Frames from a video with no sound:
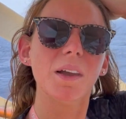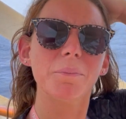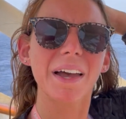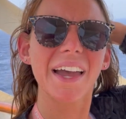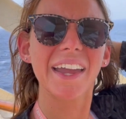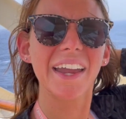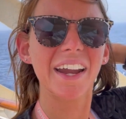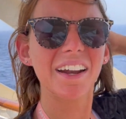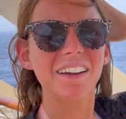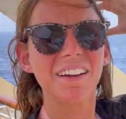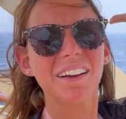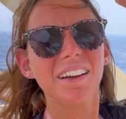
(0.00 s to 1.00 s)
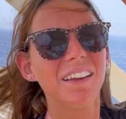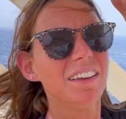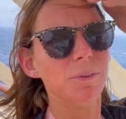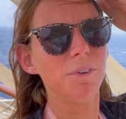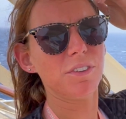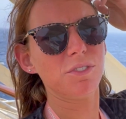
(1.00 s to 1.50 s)
My hair,
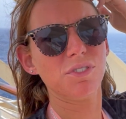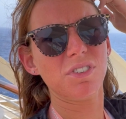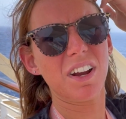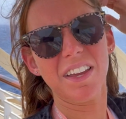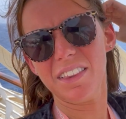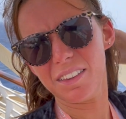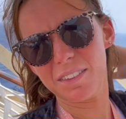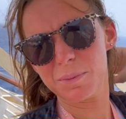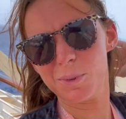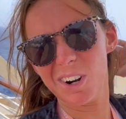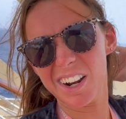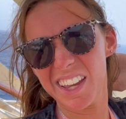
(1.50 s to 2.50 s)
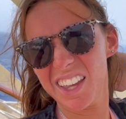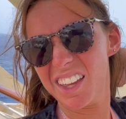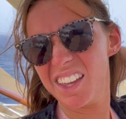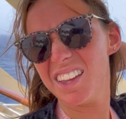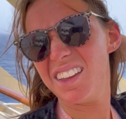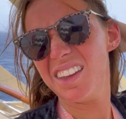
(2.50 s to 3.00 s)
it was straight this morning.
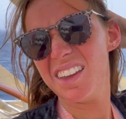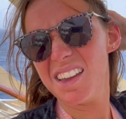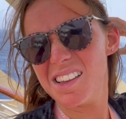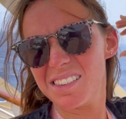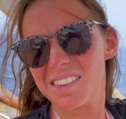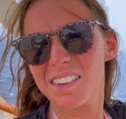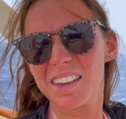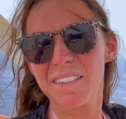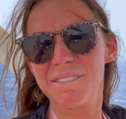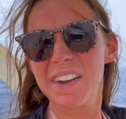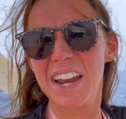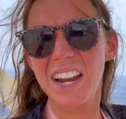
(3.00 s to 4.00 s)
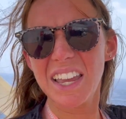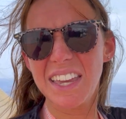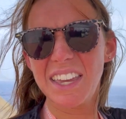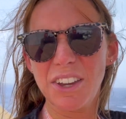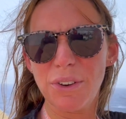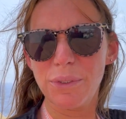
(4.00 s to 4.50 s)
It's looking very
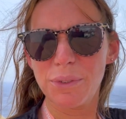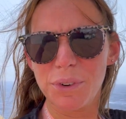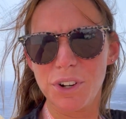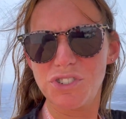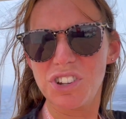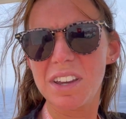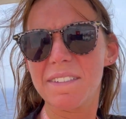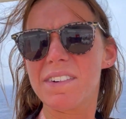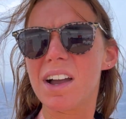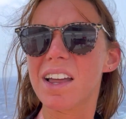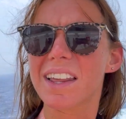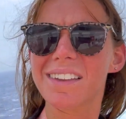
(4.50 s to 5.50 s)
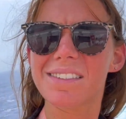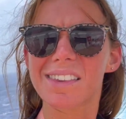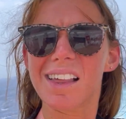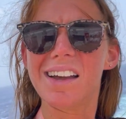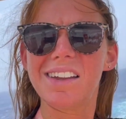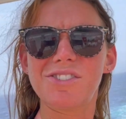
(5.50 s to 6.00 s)
cute for Giovanni's
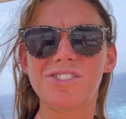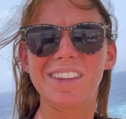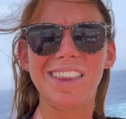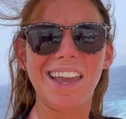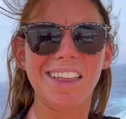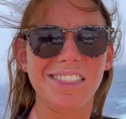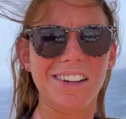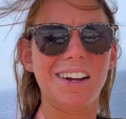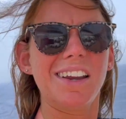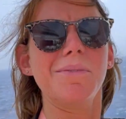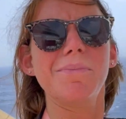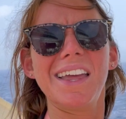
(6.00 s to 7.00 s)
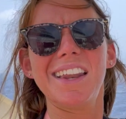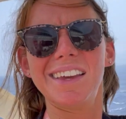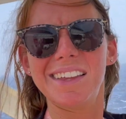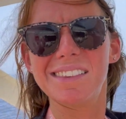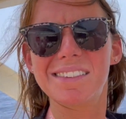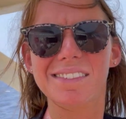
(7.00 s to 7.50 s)
lunch in like 30
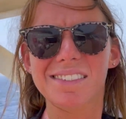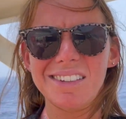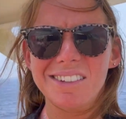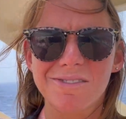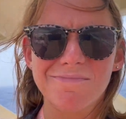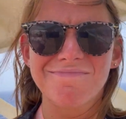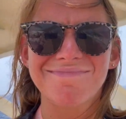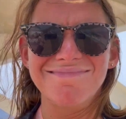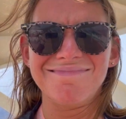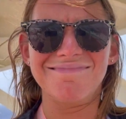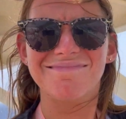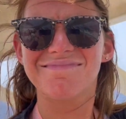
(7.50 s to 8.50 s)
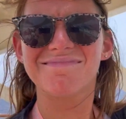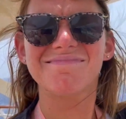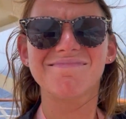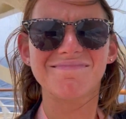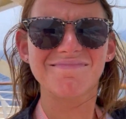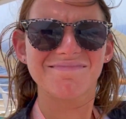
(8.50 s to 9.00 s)
minutes. How
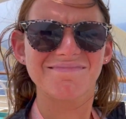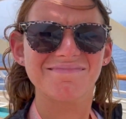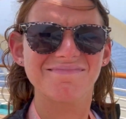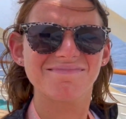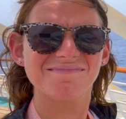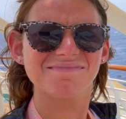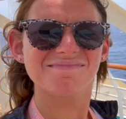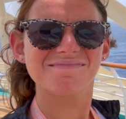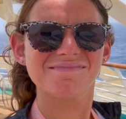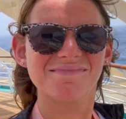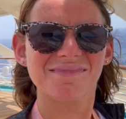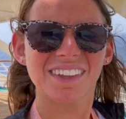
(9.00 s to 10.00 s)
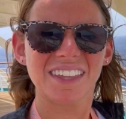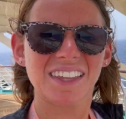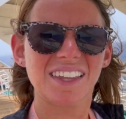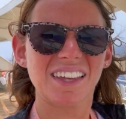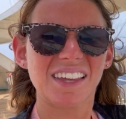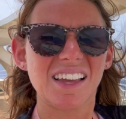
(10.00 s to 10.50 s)
is it already lunchtime?
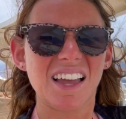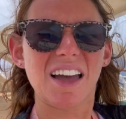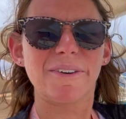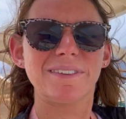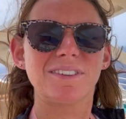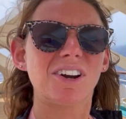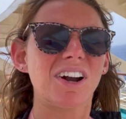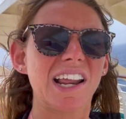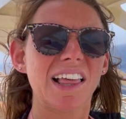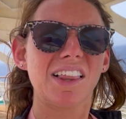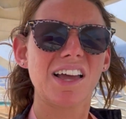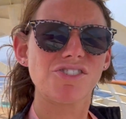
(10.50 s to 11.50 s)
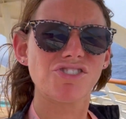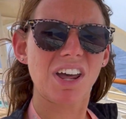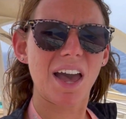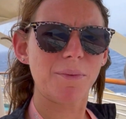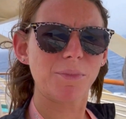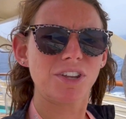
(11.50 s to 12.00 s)
How is it already
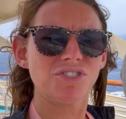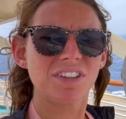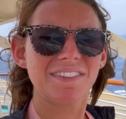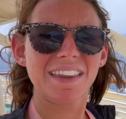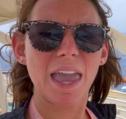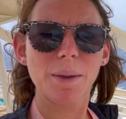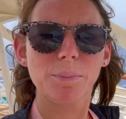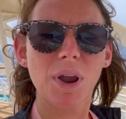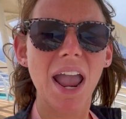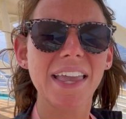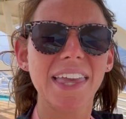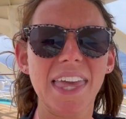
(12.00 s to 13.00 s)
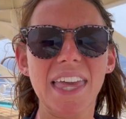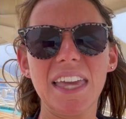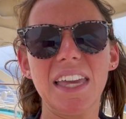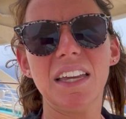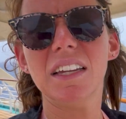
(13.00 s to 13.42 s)
lunchtime? We just ate brekkie.